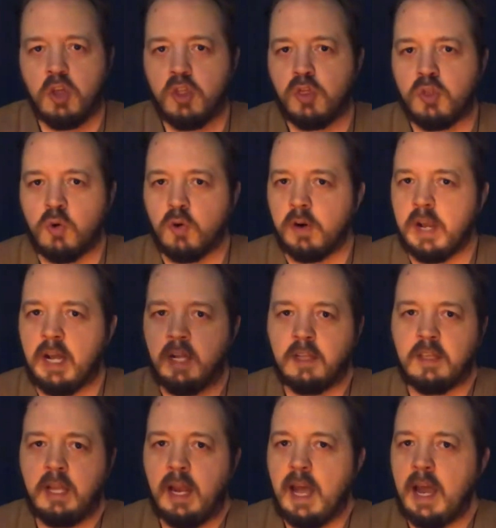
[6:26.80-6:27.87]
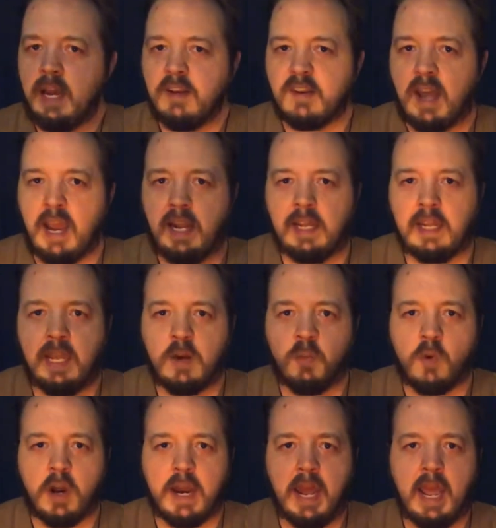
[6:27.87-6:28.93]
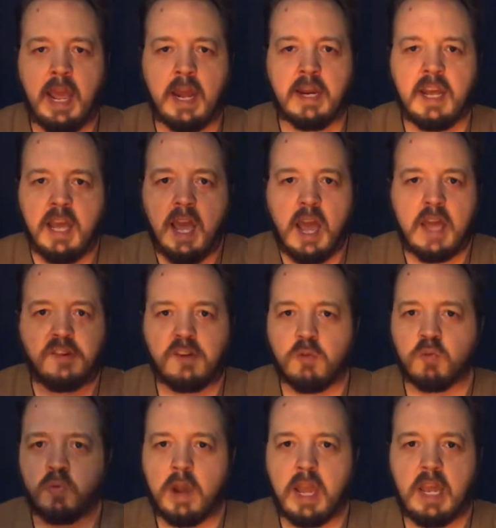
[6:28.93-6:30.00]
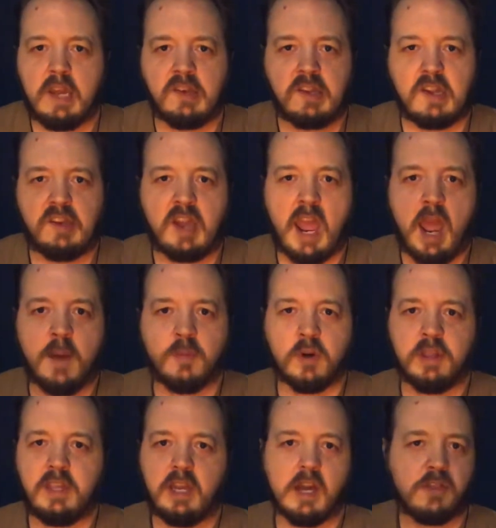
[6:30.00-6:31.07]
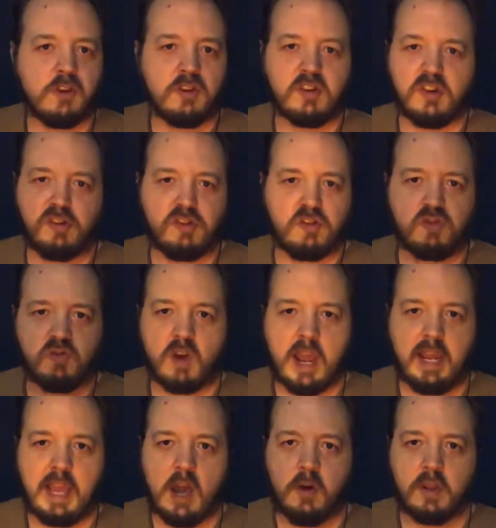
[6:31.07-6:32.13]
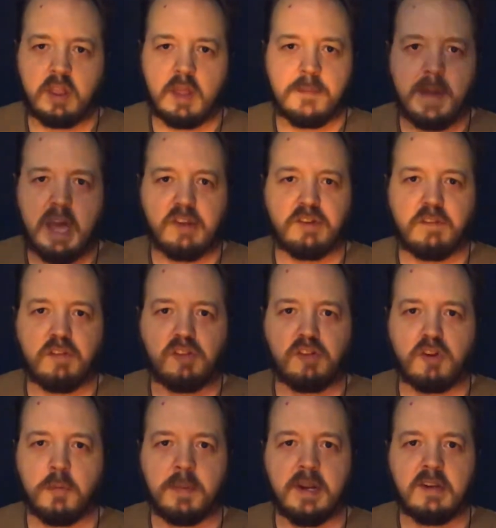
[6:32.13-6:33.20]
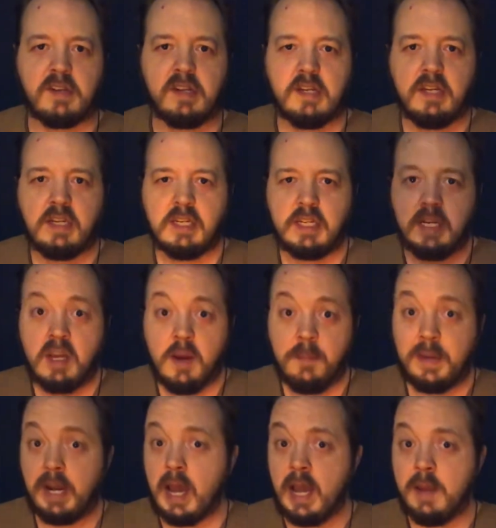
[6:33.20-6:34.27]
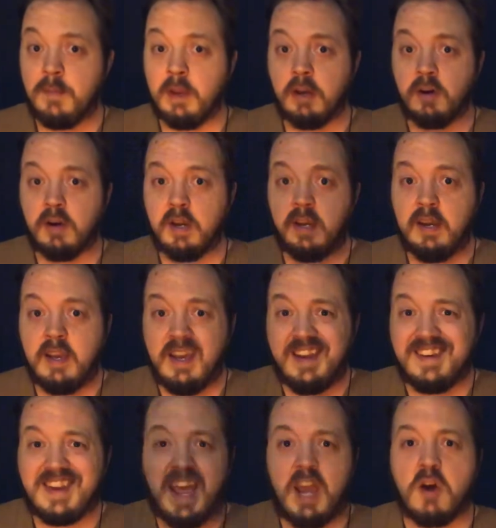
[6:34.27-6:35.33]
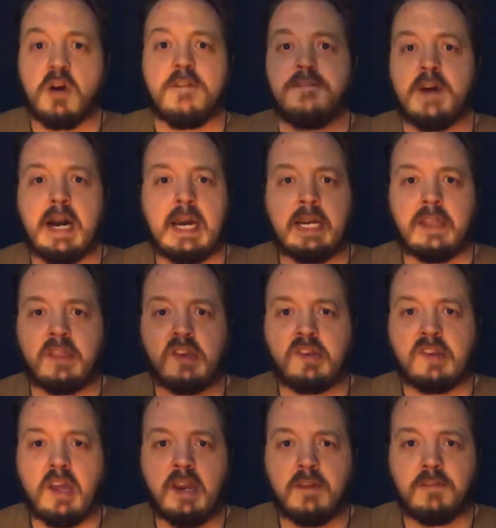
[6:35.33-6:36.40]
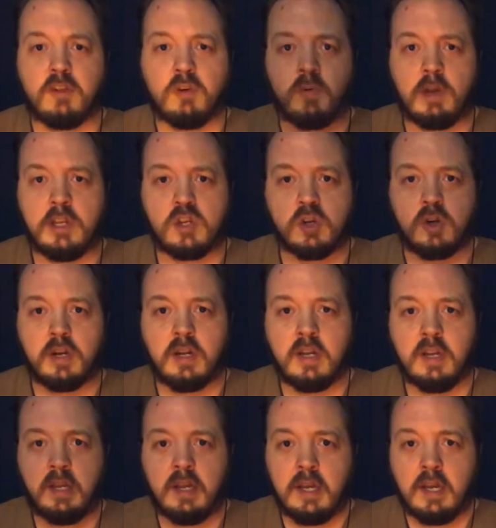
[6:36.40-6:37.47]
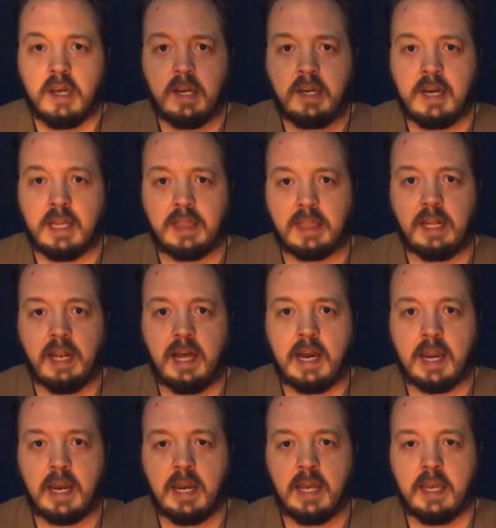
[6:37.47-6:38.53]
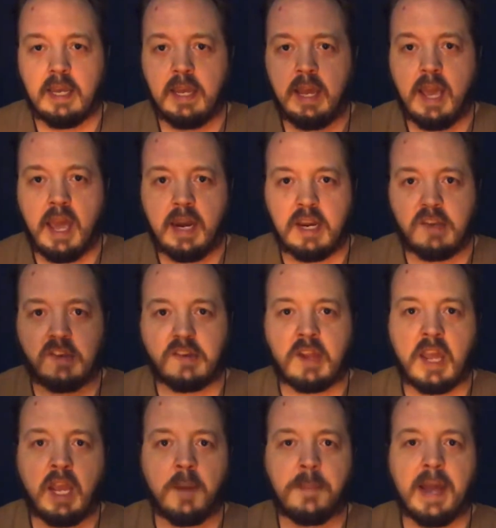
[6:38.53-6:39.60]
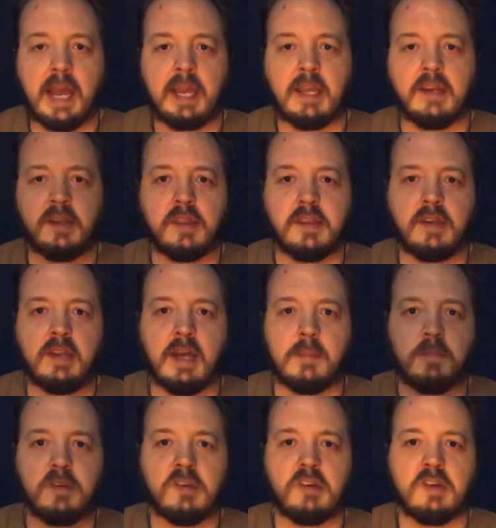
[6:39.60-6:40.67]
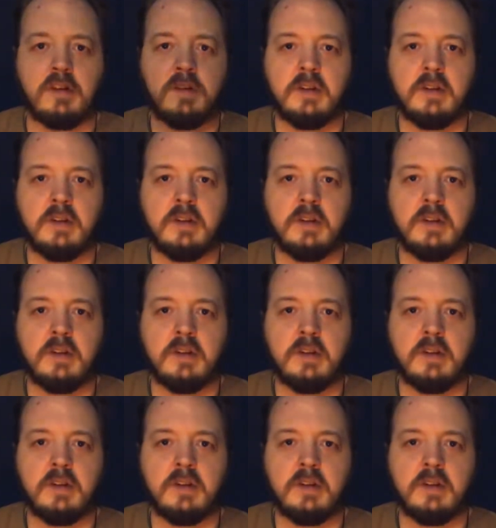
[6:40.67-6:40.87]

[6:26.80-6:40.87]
Thor held the line tightly in one hand as he raised his hammer in the other to strike out at the massive serpent. But Hymir, terrified at the sight of the creature, cut the line and it sank back into the depths.